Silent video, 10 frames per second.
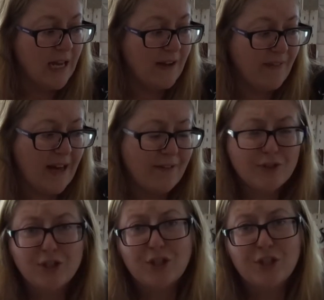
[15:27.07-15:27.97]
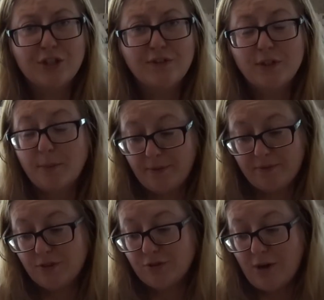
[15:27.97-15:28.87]
if I have done a good enough job of
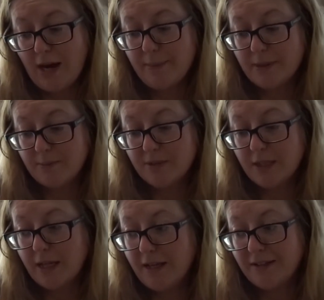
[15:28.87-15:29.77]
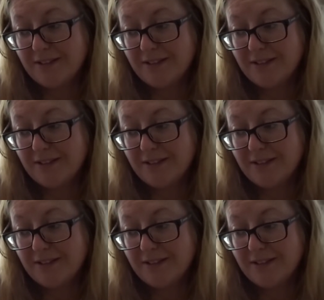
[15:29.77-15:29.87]
describing them to you,